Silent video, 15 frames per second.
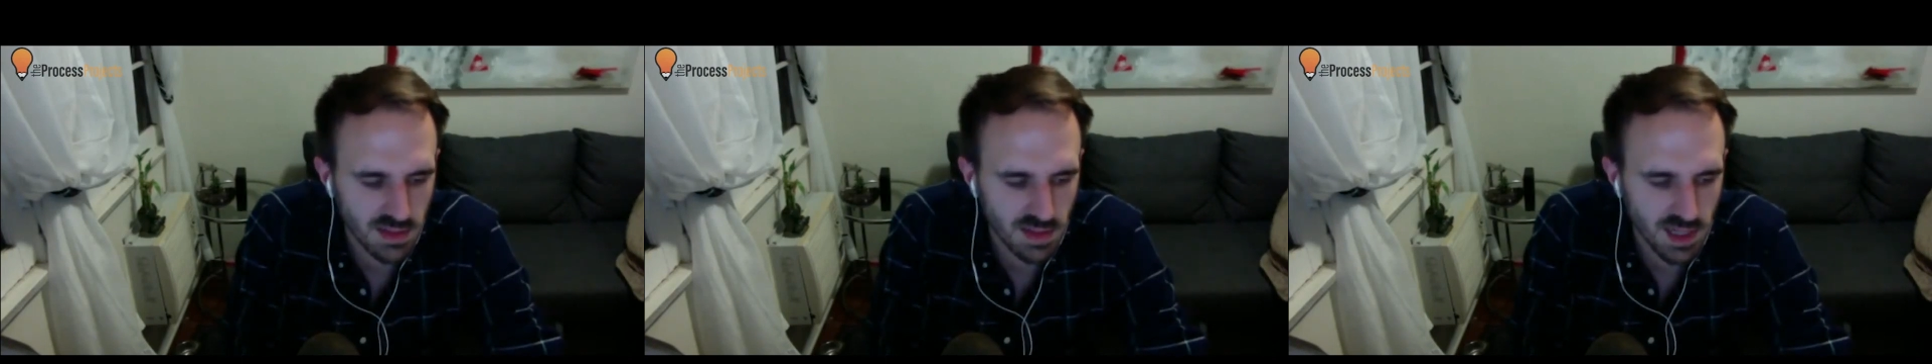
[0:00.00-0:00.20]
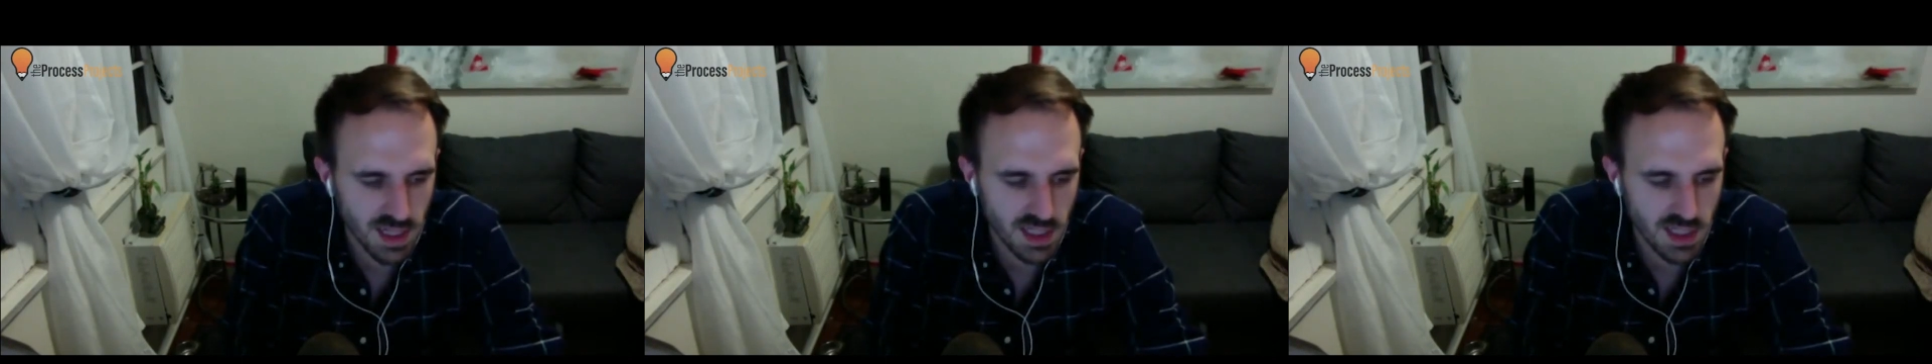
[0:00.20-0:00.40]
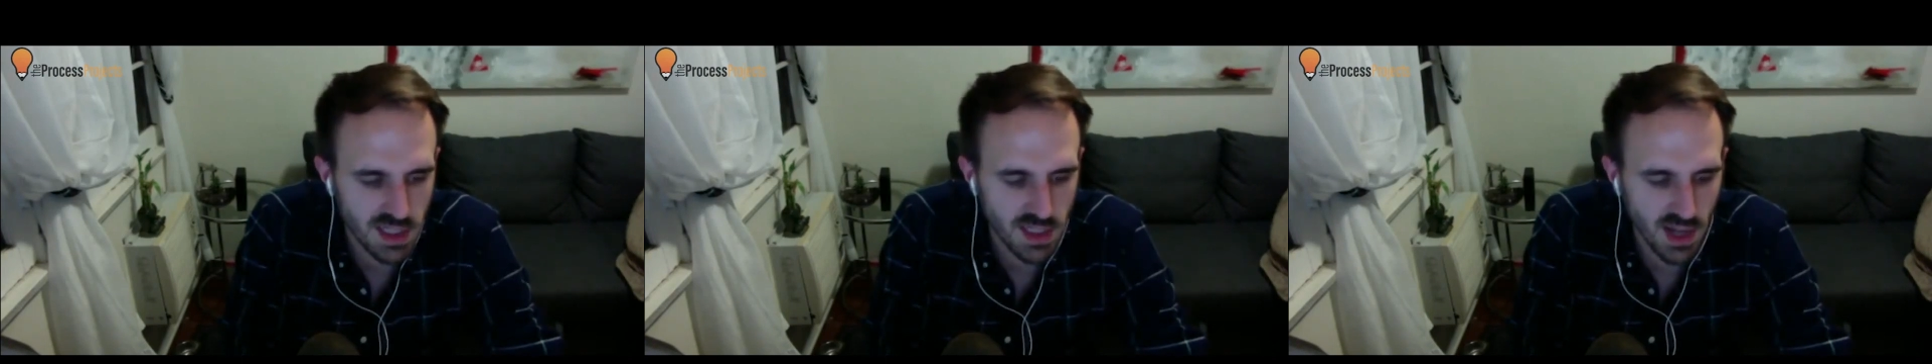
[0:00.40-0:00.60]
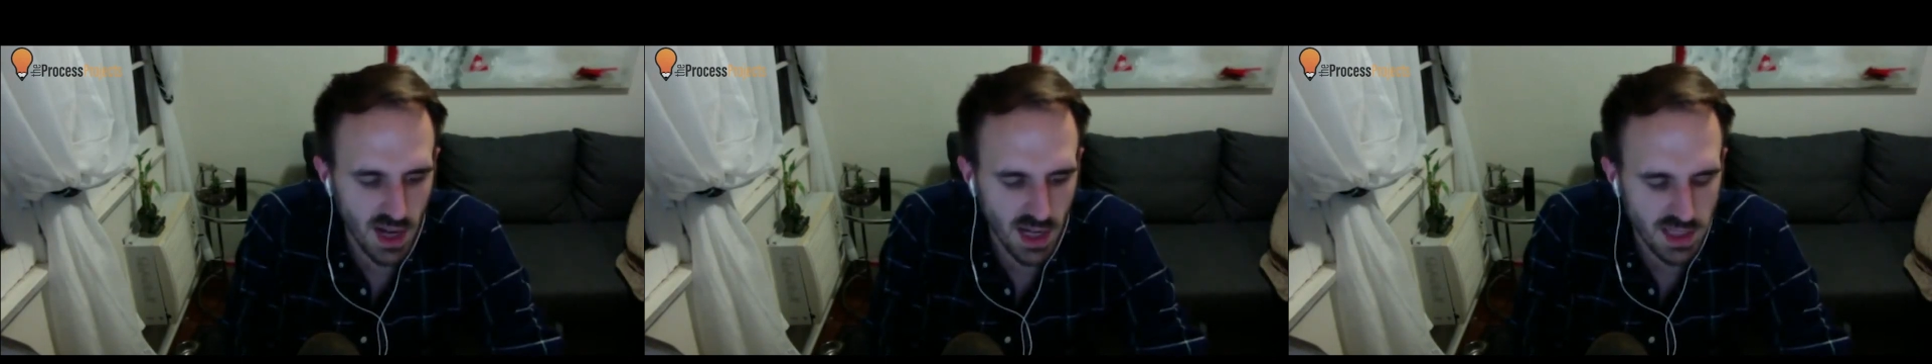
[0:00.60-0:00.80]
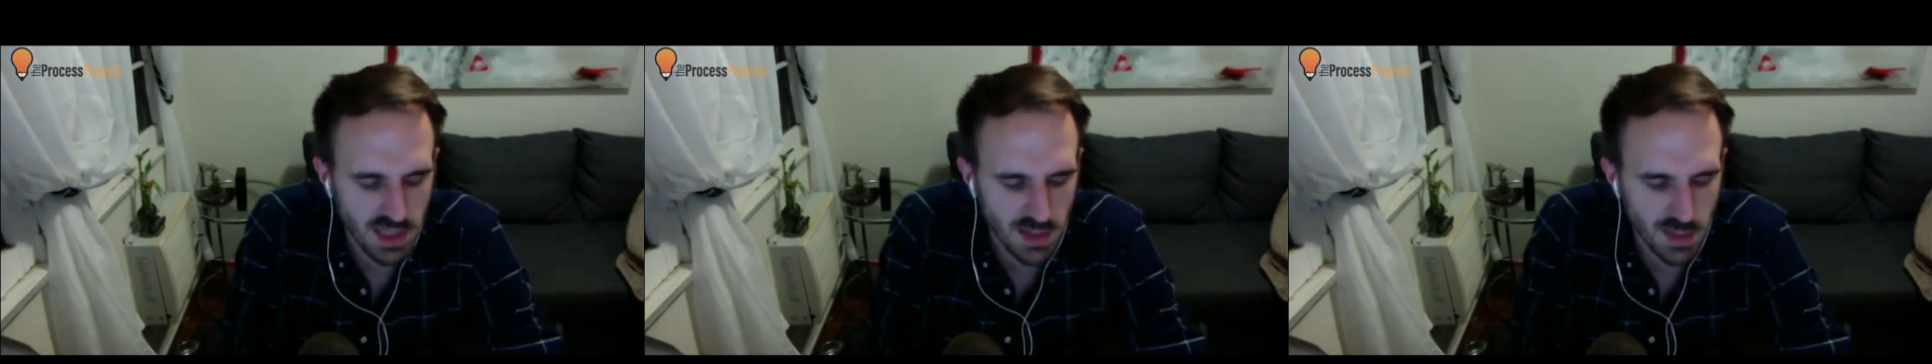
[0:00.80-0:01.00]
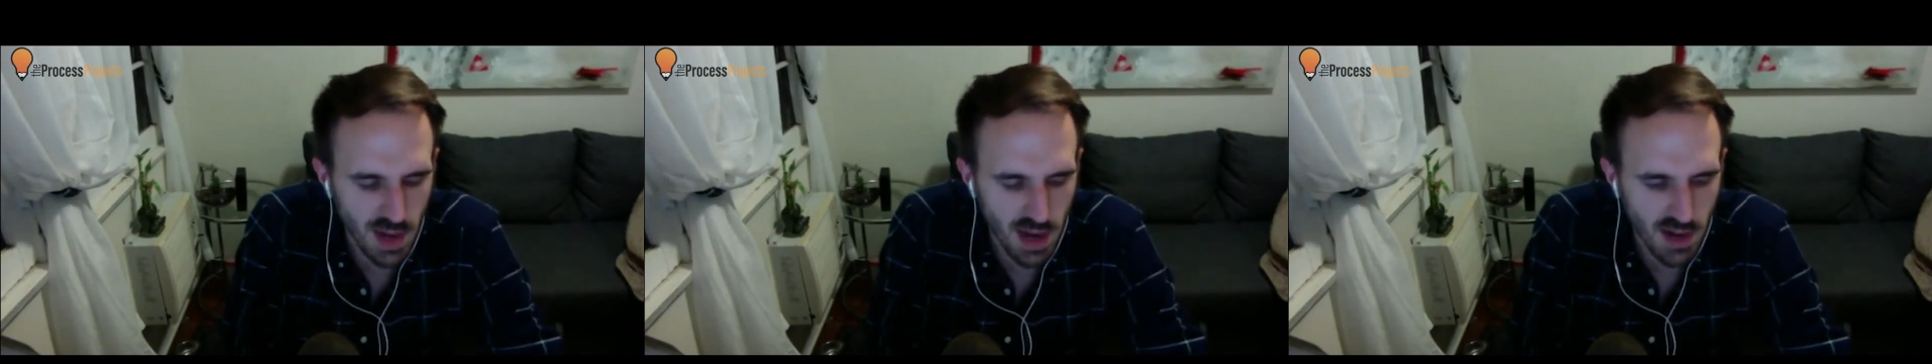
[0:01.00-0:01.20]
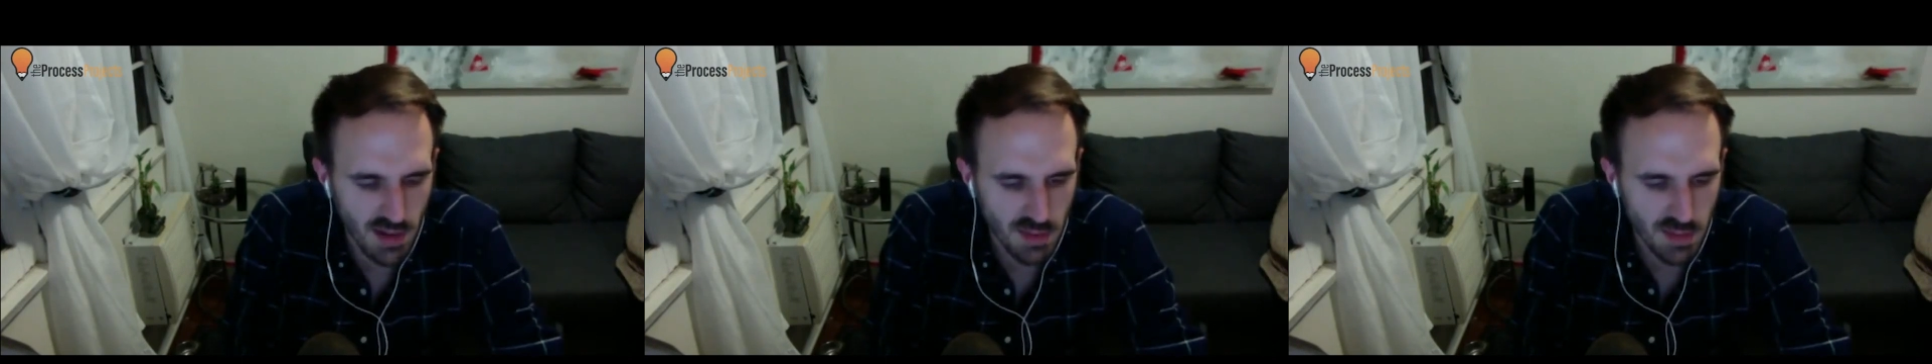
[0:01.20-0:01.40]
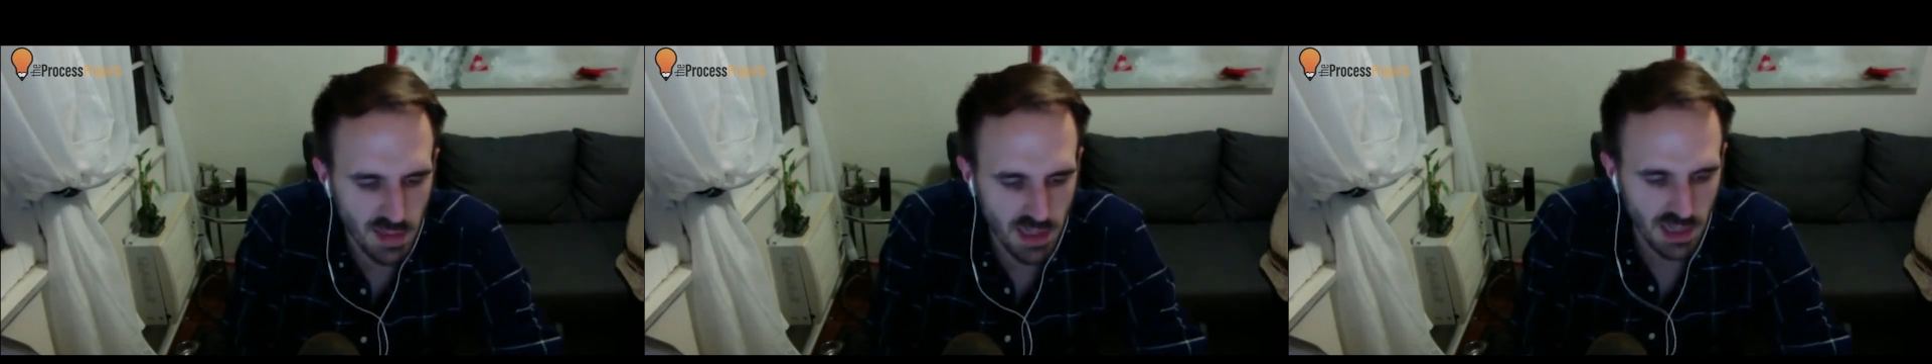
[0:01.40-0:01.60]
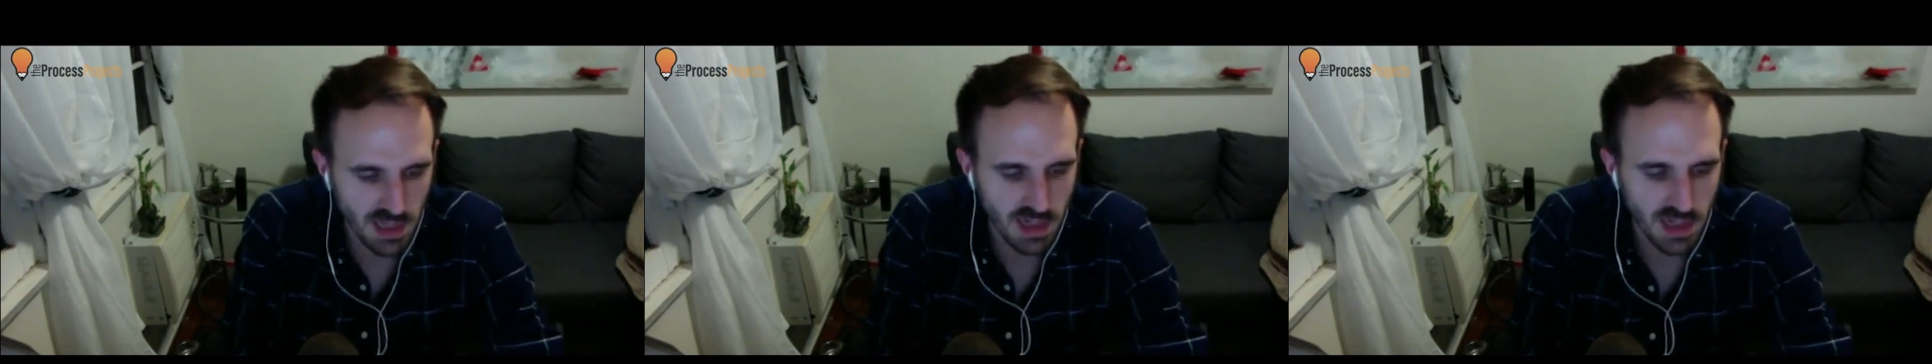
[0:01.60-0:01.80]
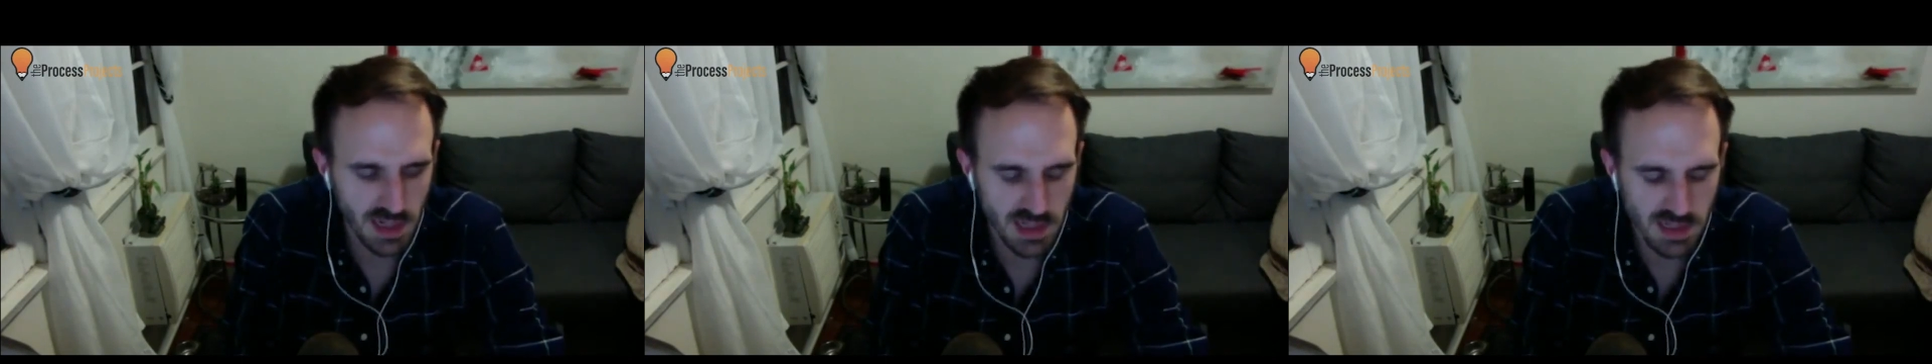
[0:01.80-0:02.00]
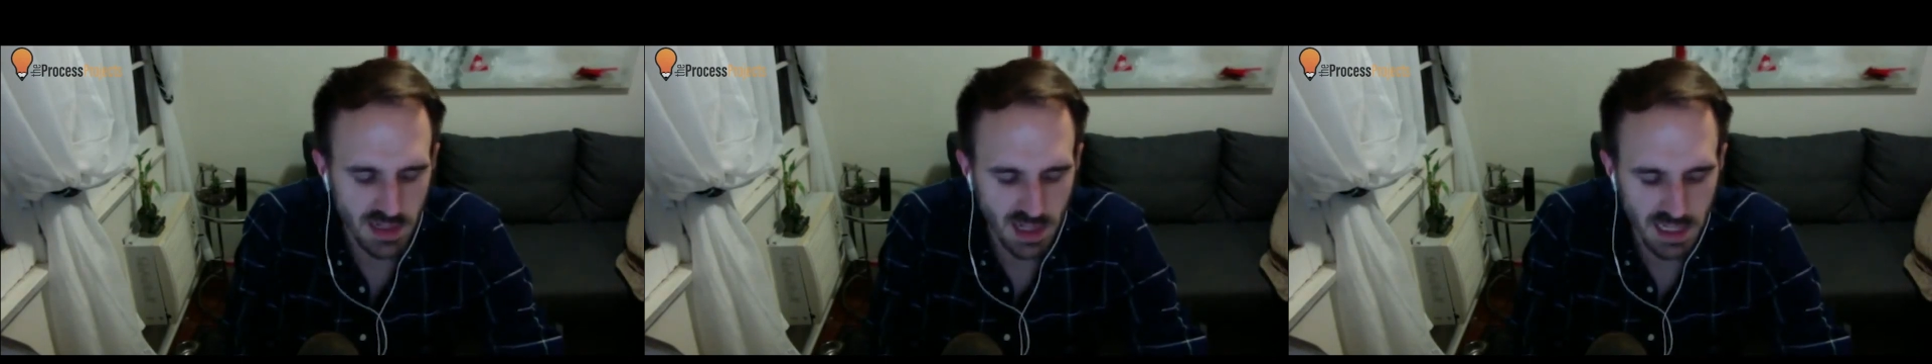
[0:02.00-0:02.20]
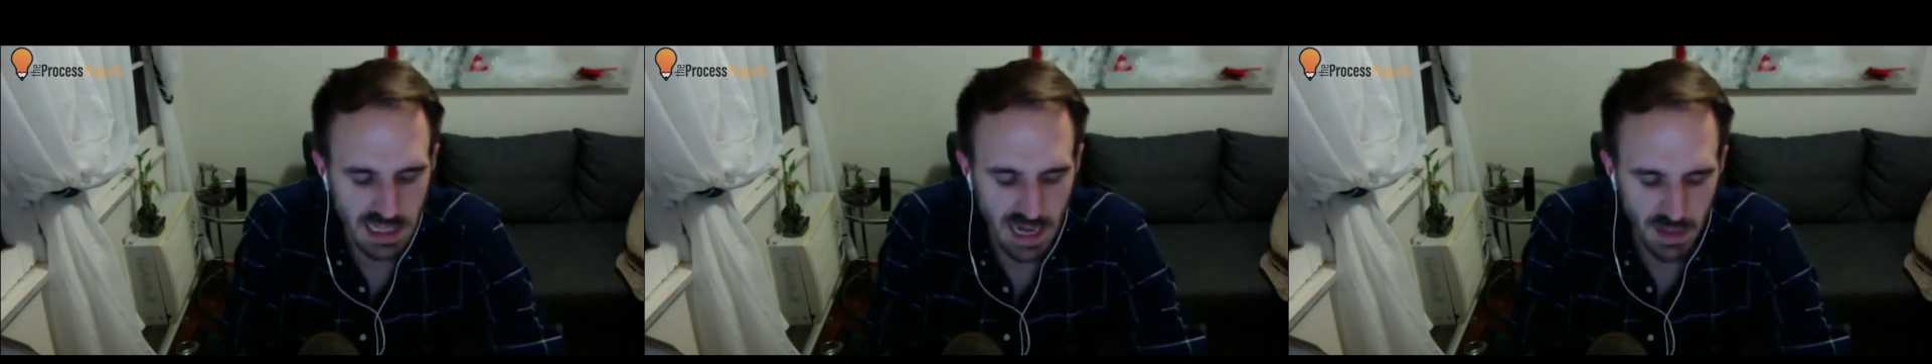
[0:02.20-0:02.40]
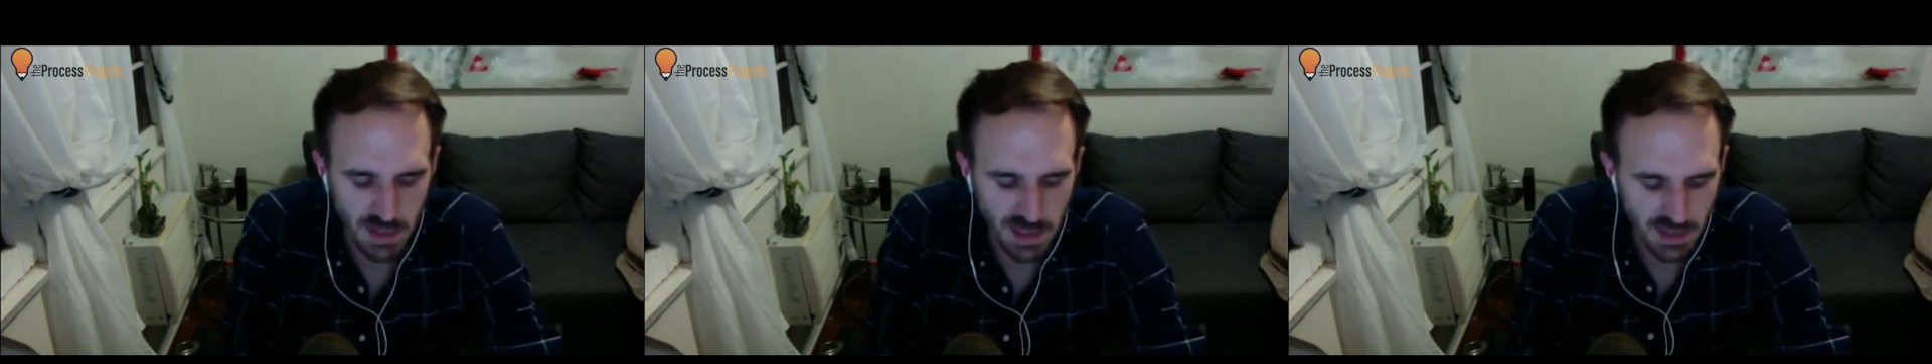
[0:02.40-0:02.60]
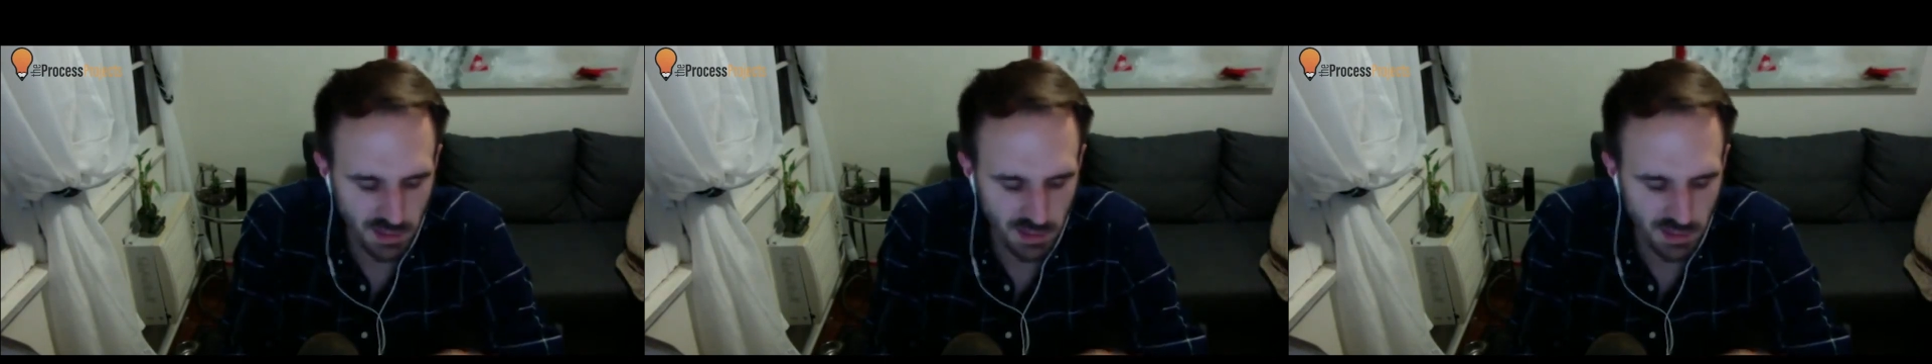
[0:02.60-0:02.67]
his thoughts about being an adopted